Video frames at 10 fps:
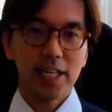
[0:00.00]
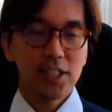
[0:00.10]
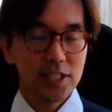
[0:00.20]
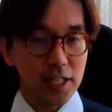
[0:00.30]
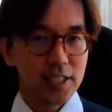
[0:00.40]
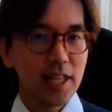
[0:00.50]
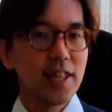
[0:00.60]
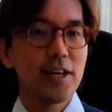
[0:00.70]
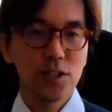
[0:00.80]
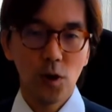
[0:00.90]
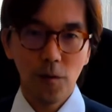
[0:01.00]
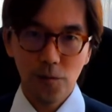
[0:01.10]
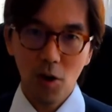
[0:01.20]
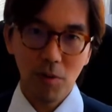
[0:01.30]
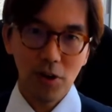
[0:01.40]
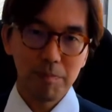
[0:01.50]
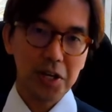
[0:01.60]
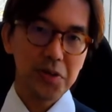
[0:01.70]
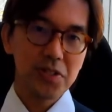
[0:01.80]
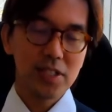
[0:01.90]
Essentially, there is no FOMO
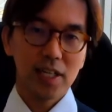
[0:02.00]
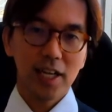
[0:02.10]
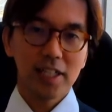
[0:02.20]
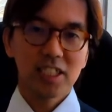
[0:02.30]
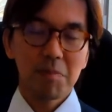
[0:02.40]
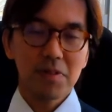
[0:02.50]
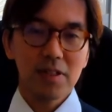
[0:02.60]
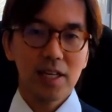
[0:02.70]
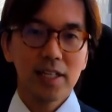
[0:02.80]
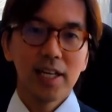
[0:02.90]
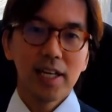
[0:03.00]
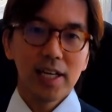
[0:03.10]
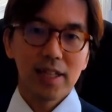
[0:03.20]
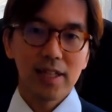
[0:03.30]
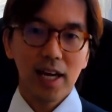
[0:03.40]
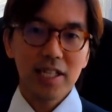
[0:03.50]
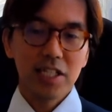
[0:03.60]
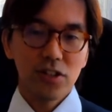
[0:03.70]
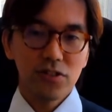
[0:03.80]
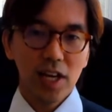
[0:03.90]
because it's something that's
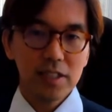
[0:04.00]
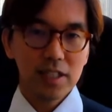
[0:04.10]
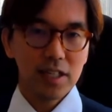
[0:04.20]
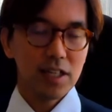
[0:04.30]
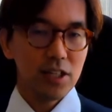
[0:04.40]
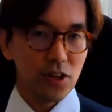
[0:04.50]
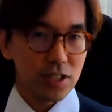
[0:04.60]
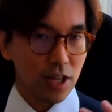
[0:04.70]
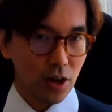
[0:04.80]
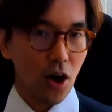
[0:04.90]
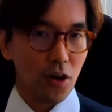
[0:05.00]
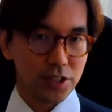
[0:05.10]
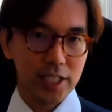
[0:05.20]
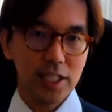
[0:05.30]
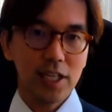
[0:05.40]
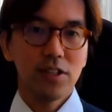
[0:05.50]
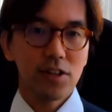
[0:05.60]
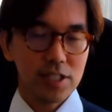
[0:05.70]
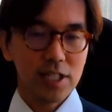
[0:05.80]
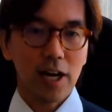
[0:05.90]
created in your psychology, in
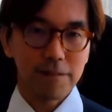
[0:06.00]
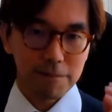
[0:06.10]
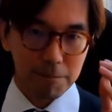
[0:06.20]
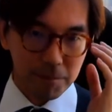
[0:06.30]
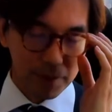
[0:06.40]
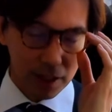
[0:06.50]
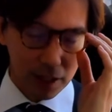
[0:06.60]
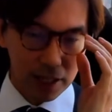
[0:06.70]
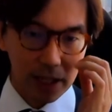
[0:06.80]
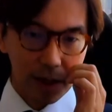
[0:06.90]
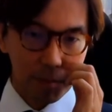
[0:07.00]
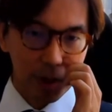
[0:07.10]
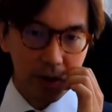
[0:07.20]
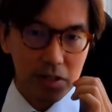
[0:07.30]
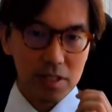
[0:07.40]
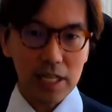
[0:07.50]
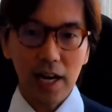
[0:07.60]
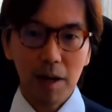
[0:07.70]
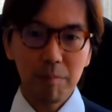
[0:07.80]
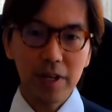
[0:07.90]
yourself. Because
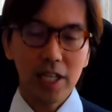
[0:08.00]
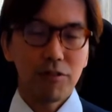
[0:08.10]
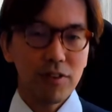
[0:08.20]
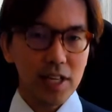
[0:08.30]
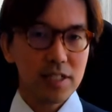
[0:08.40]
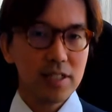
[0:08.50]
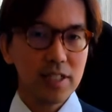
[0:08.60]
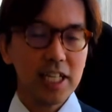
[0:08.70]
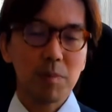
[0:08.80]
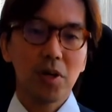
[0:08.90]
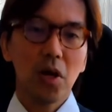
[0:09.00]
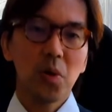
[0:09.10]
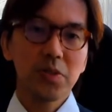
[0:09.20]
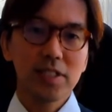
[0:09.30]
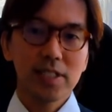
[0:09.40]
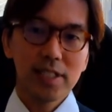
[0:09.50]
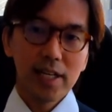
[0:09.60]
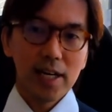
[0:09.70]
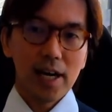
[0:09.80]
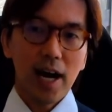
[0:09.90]
um, the reason is because
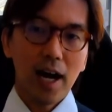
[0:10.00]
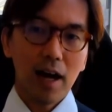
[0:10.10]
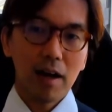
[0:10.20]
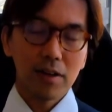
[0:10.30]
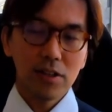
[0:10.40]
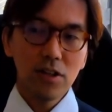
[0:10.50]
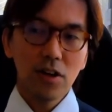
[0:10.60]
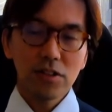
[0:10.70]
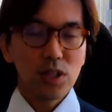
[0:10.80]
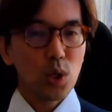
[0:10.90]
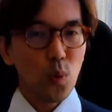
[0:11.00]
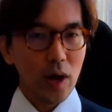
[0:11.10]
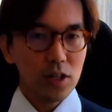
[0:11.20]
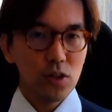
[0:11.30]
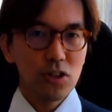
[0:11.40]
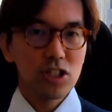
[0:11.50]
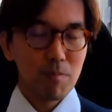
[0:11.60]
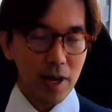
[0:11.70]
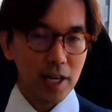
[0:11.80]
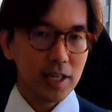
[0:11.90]
Uh, you are not the one who's
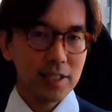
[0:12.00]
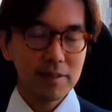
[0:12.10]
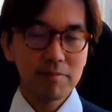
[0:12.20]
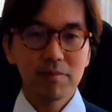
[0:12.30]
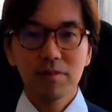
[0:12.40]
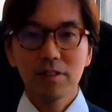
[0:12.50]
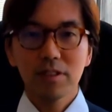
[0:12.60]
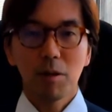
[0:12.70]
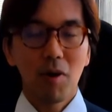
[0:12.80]
making the